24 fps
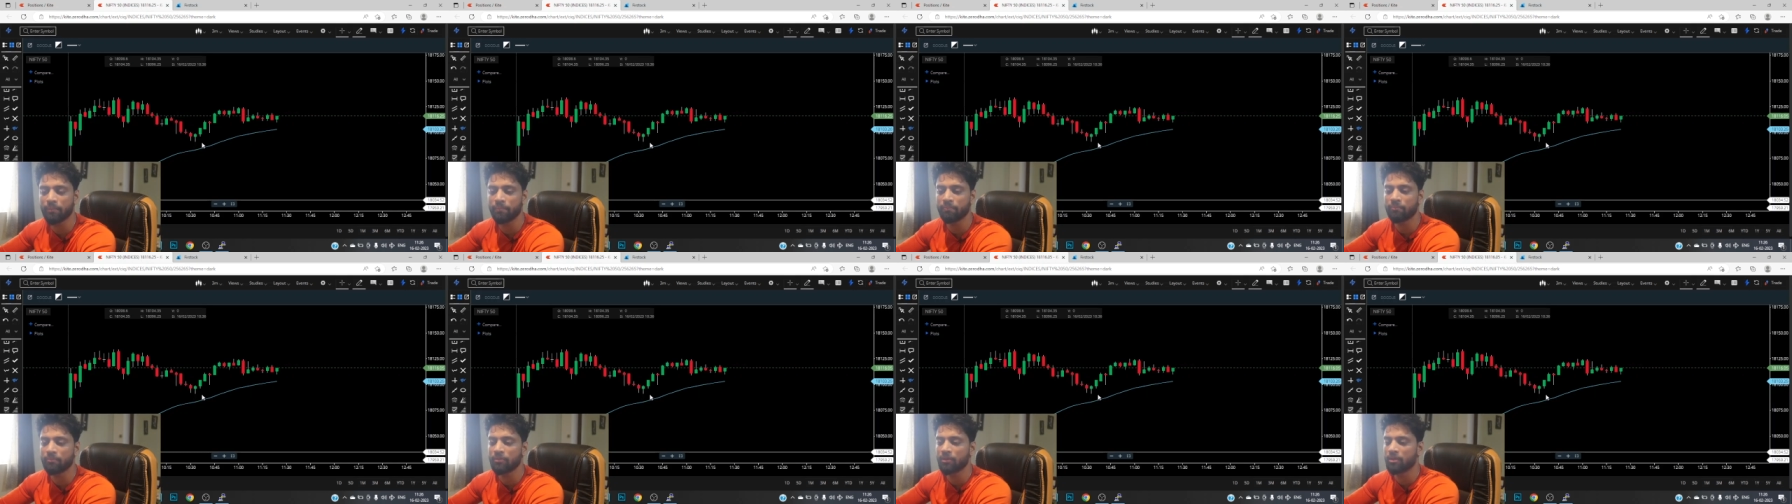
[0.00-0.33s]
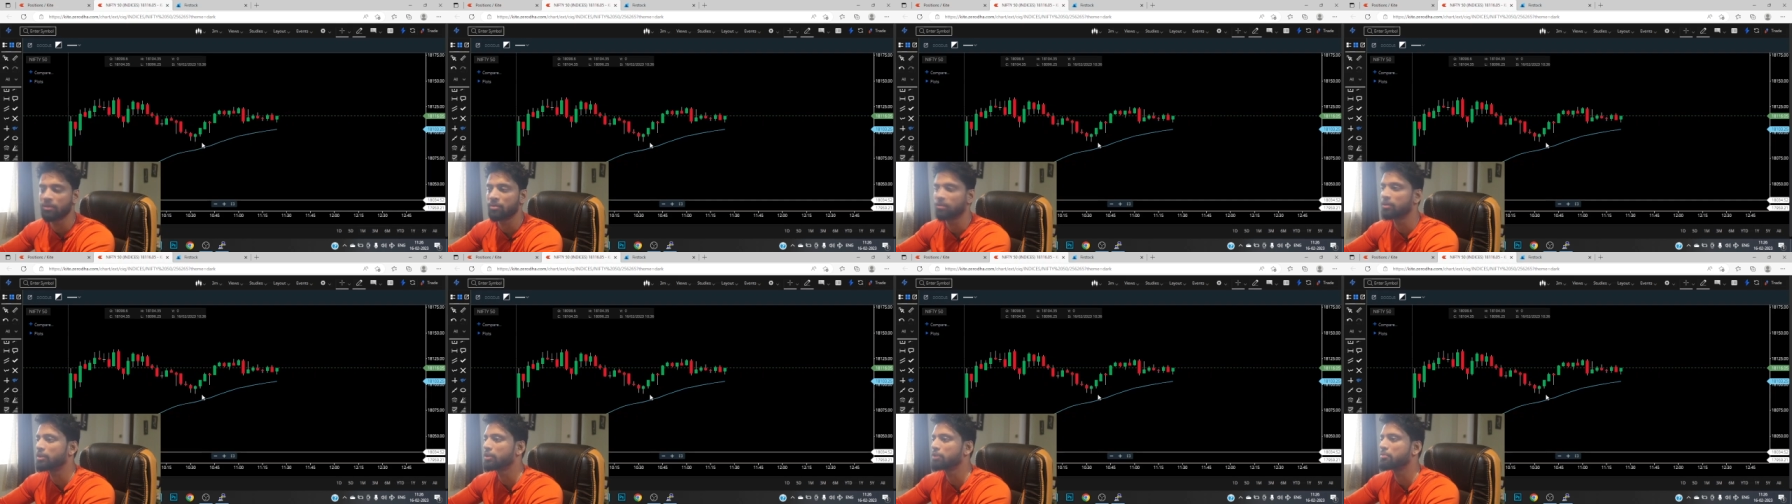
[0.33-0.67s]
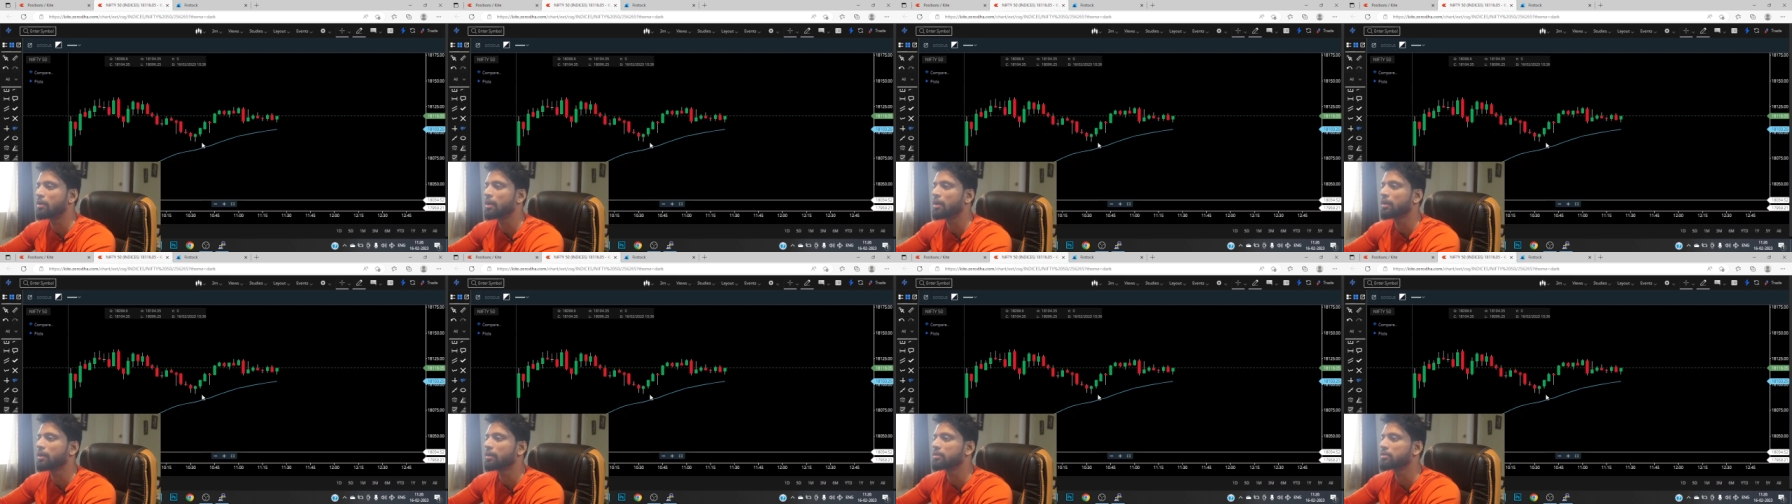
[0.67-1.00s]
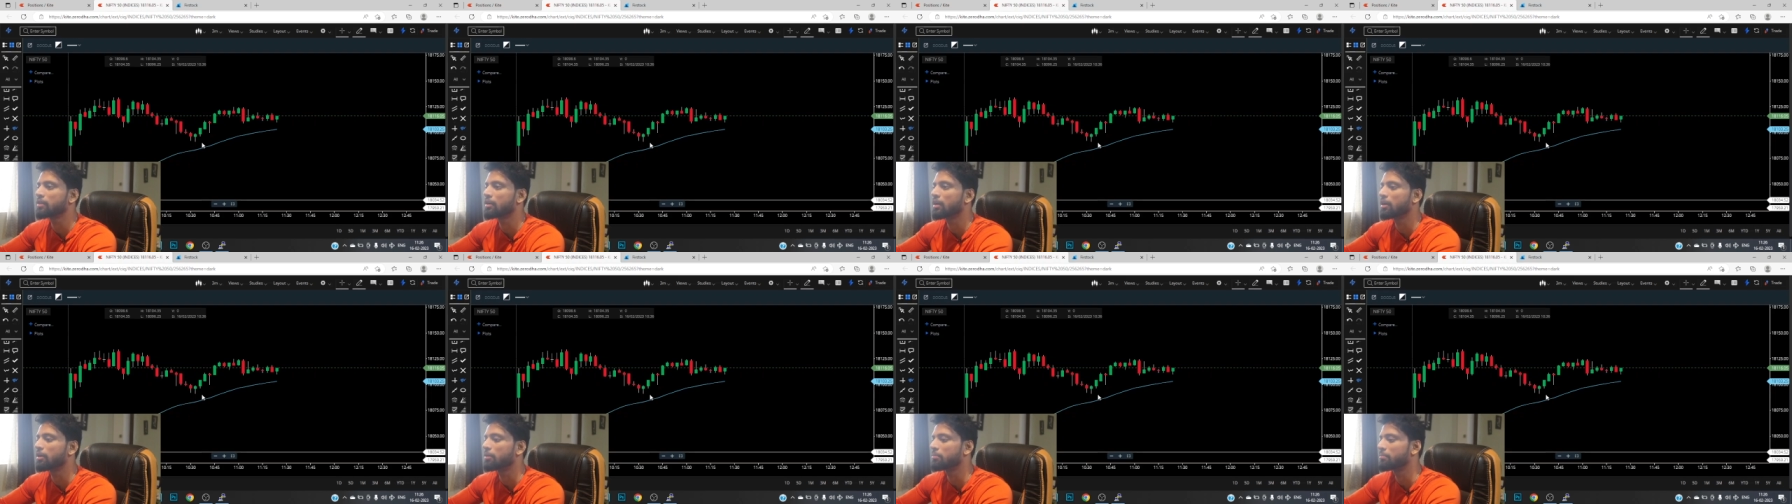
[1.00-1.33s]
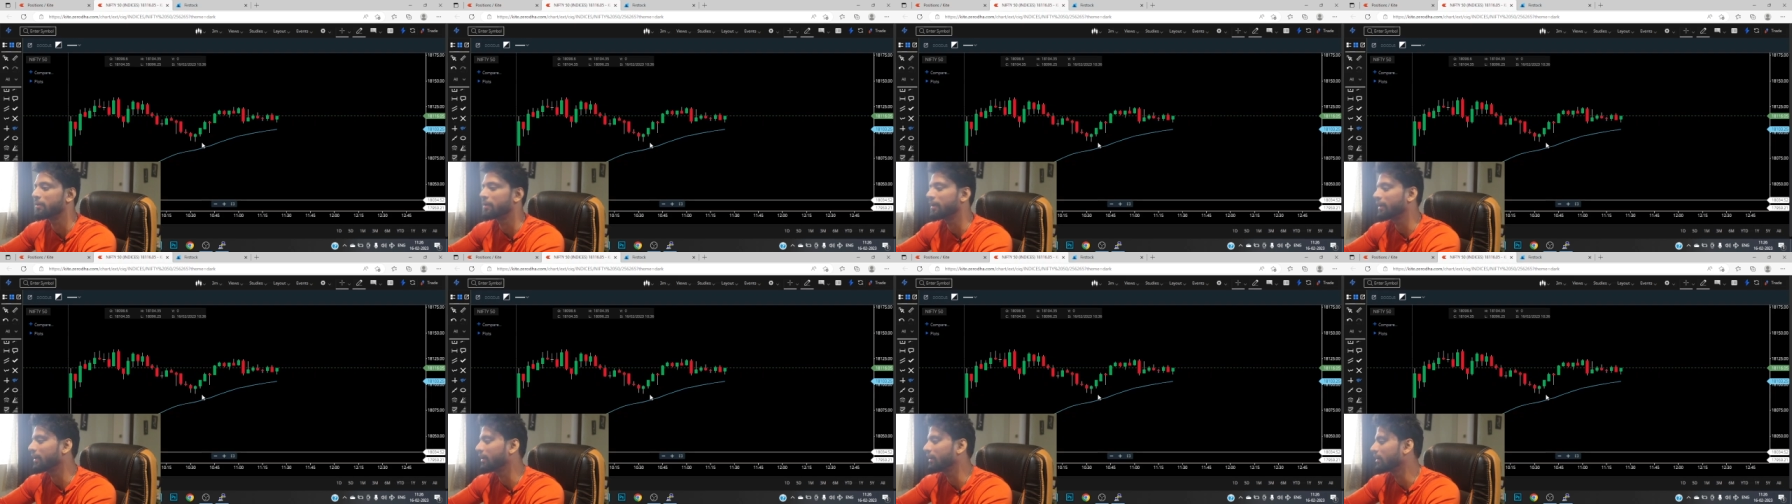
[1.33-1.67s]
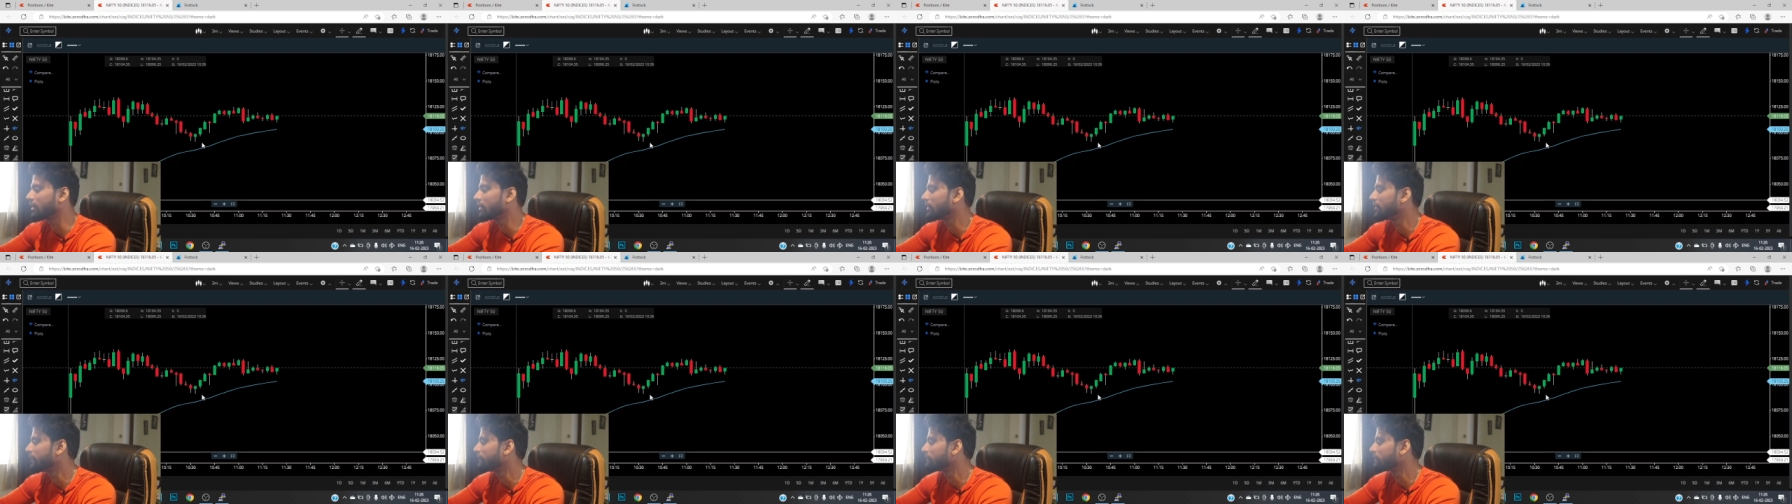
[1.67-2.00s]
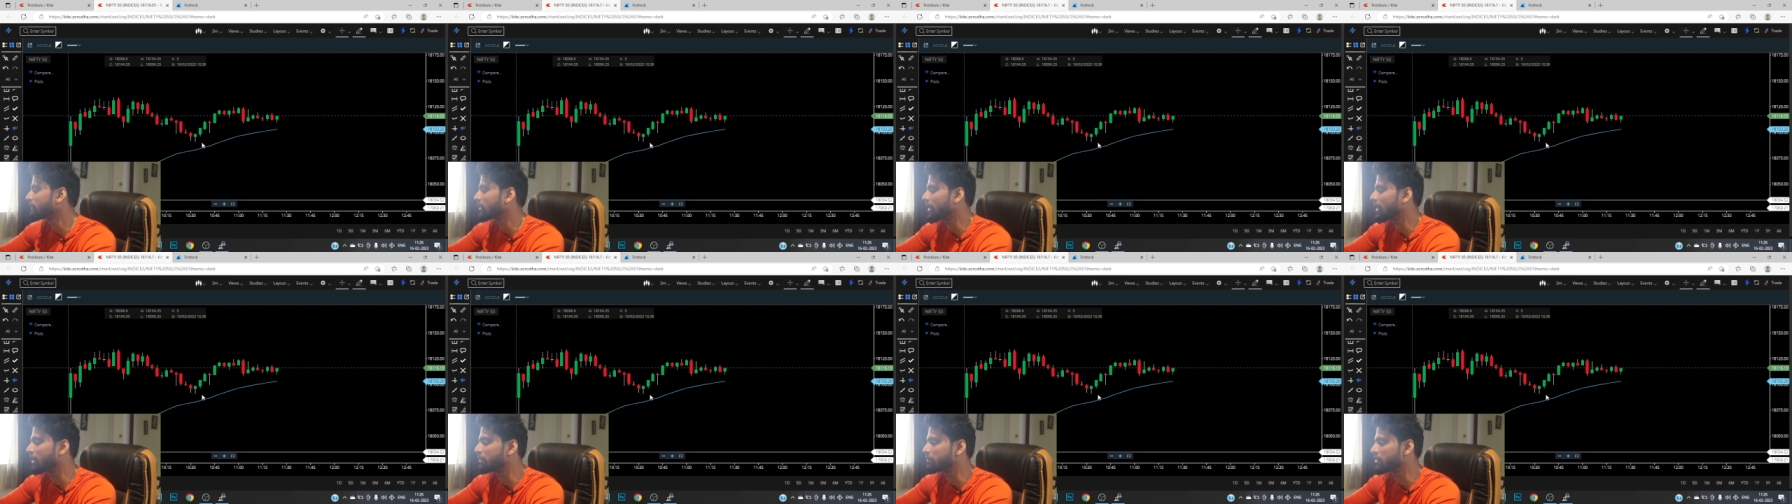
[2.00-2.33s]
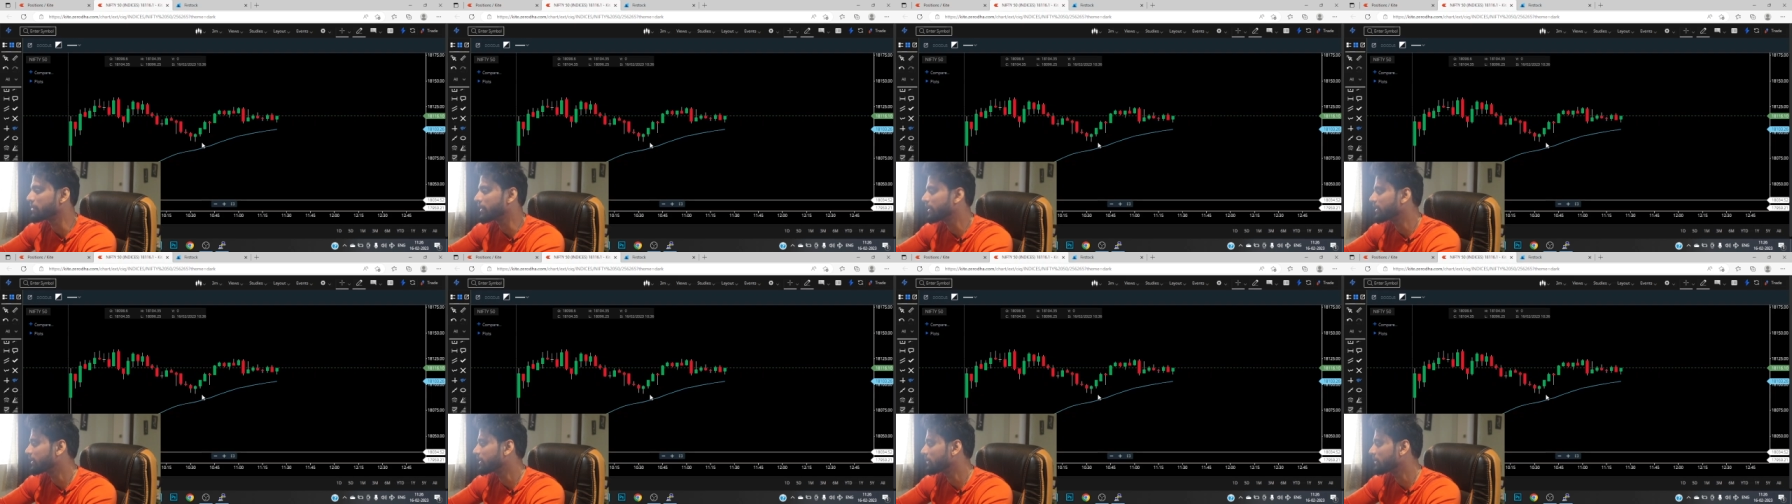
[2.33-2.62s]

and so these markets are pretty unpredictable